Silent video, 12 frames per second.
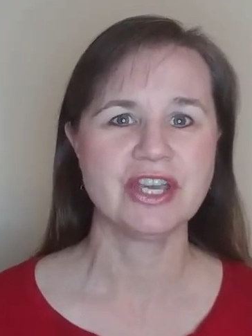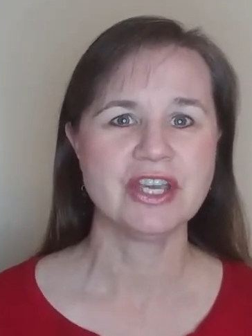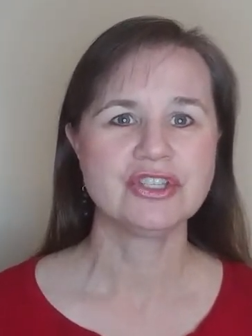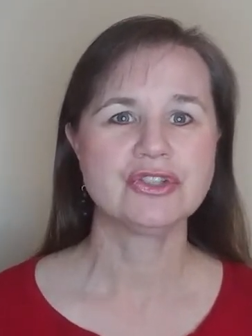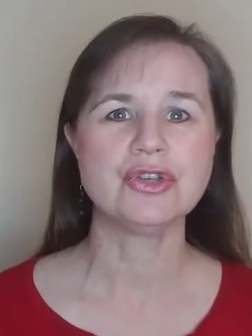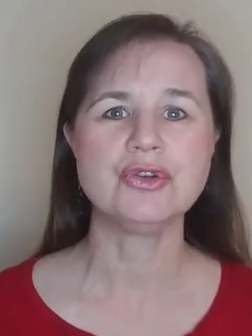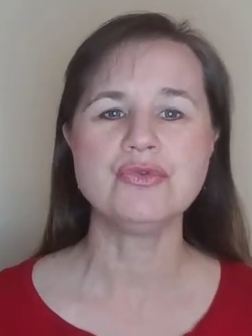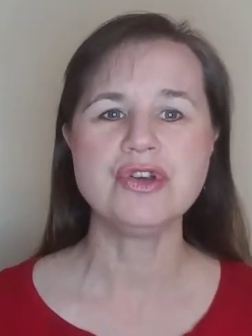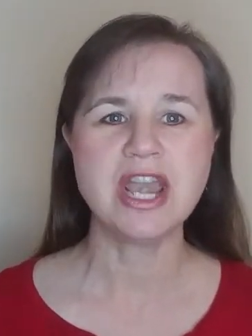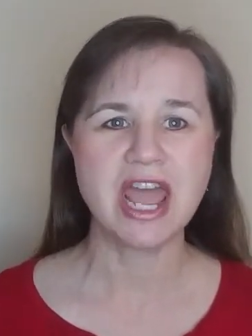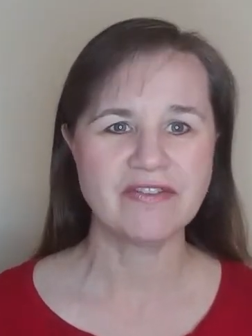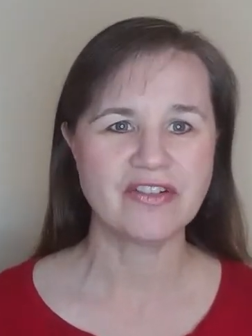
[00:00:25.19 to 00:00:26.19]
so you
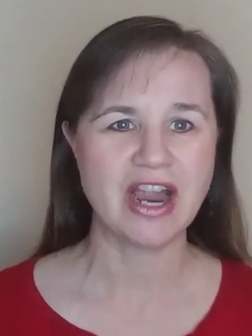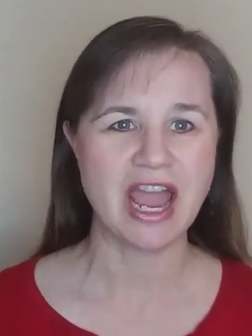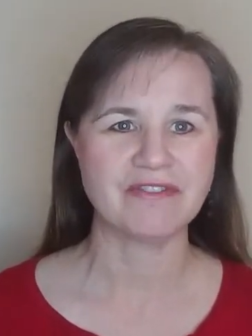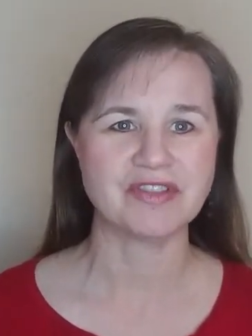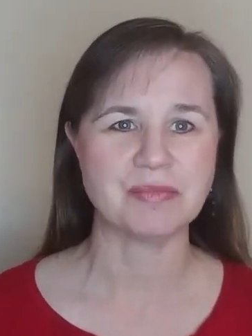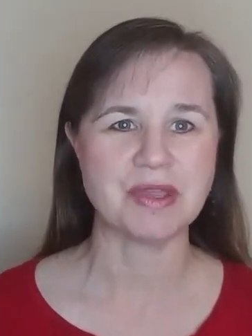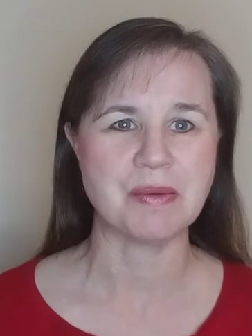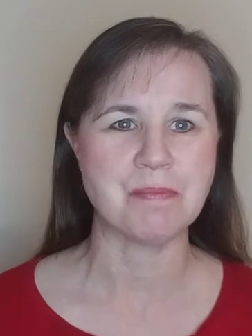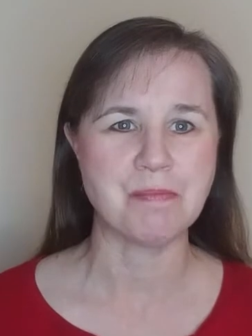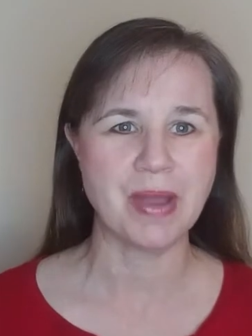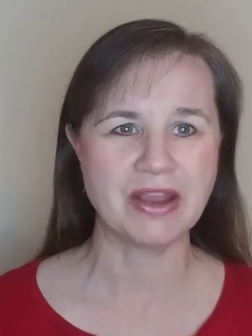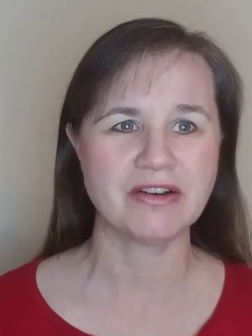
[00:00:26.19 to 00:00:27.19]
never have to be
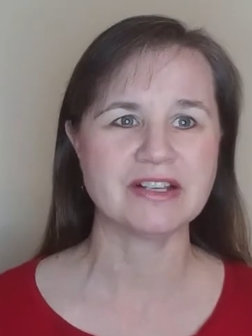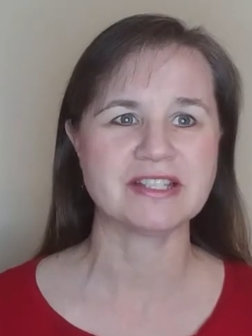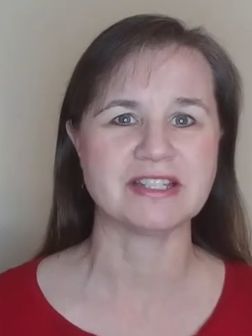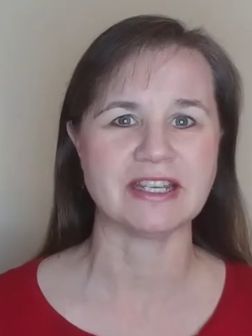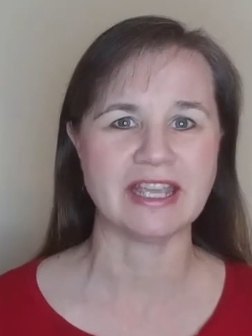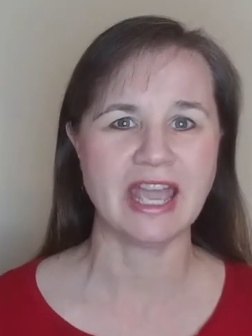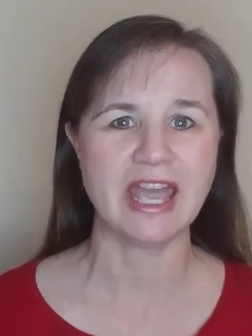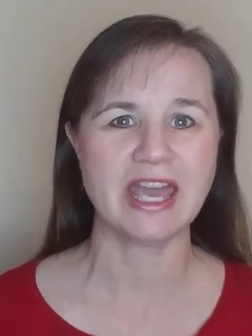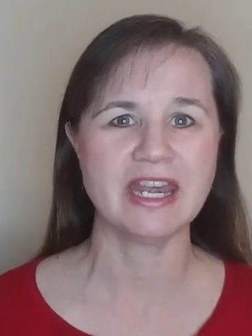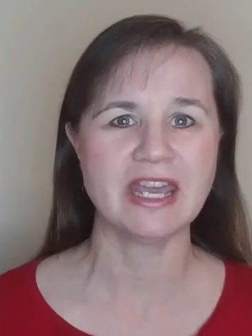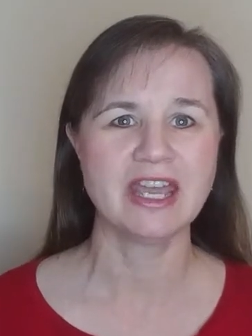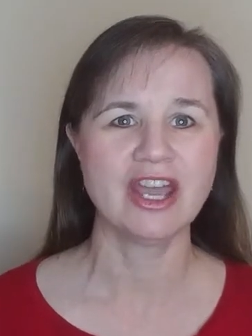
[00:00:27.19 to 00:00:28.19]
embarrassed
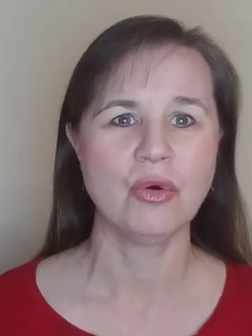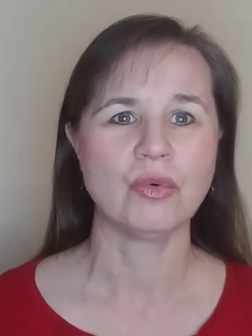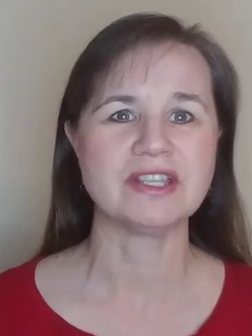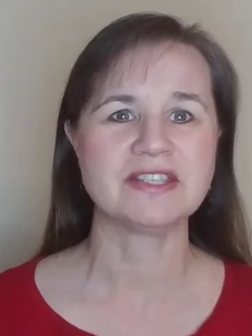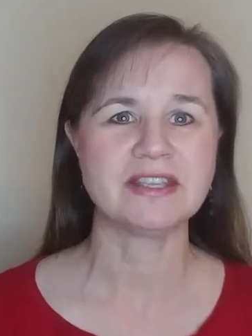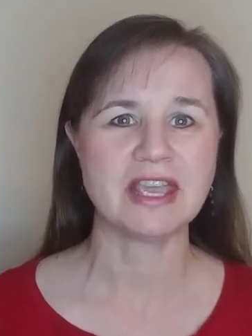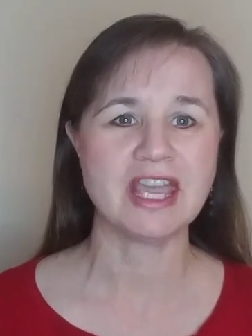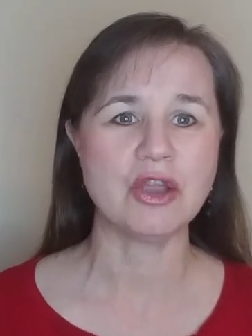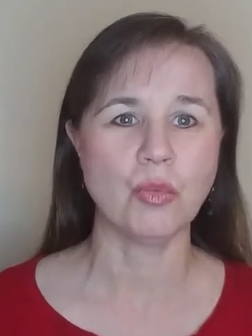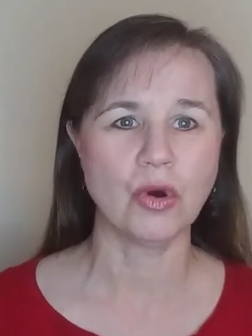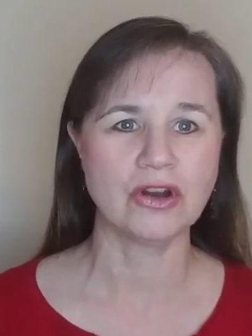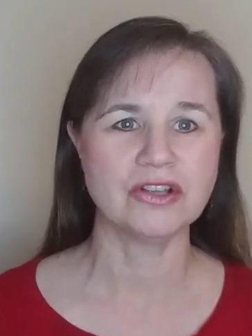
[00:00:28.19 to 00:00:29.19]
again when saying
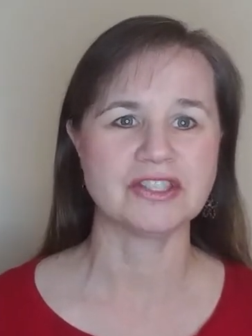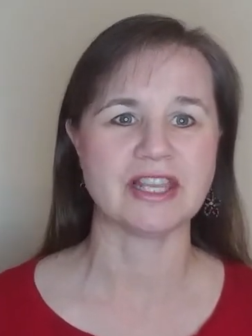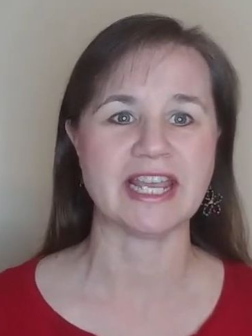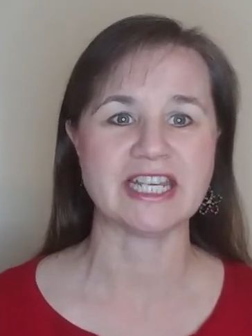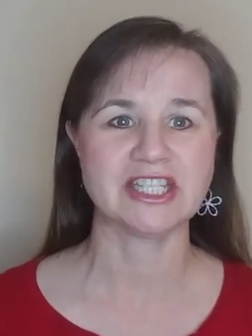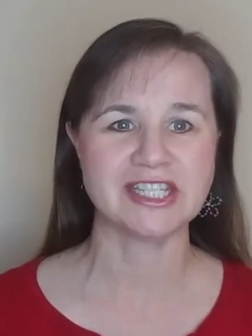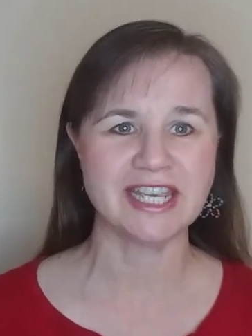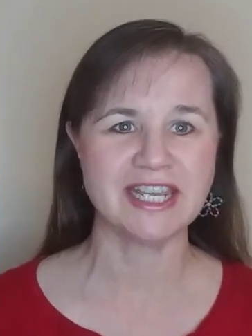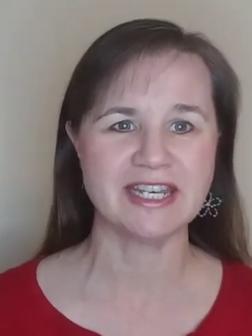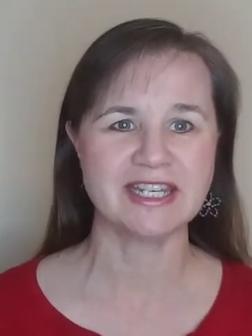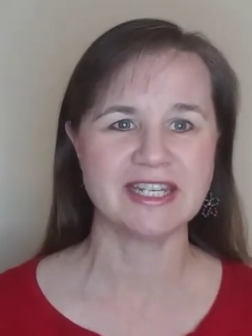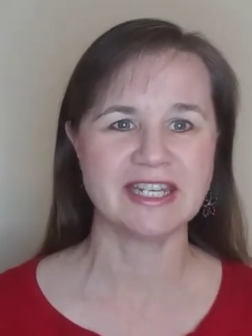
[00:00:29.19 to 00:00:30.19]
words like
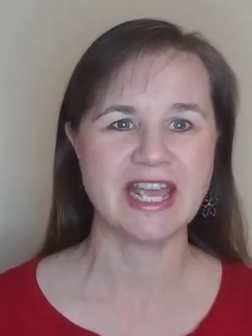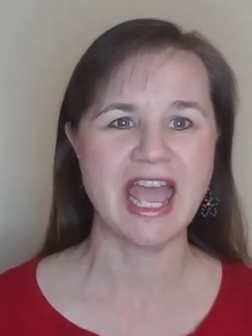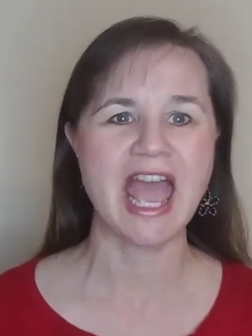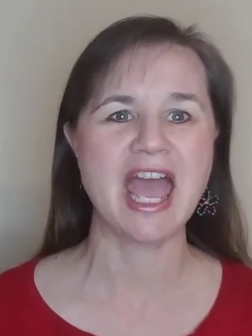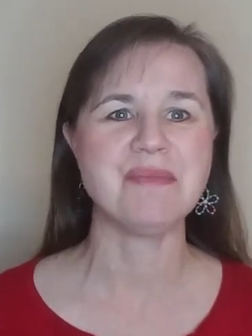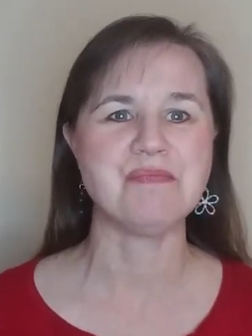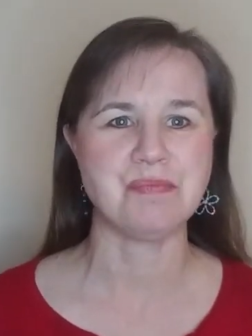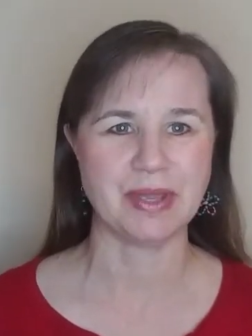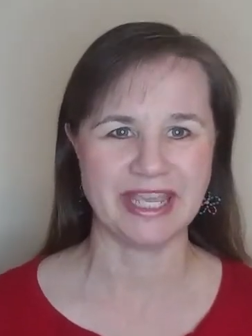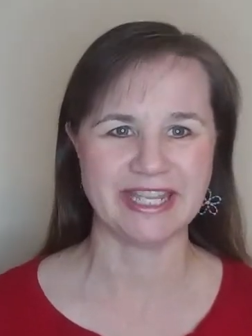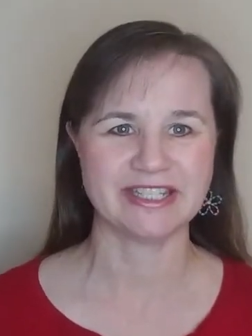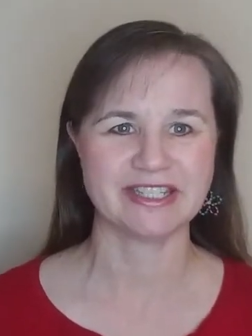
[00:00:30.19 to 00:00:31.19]
sheet and
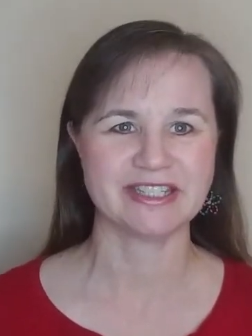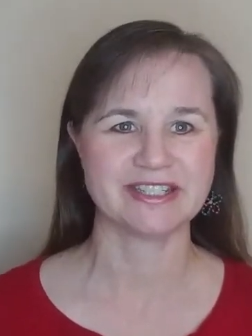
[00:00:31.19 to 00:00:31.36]
beach.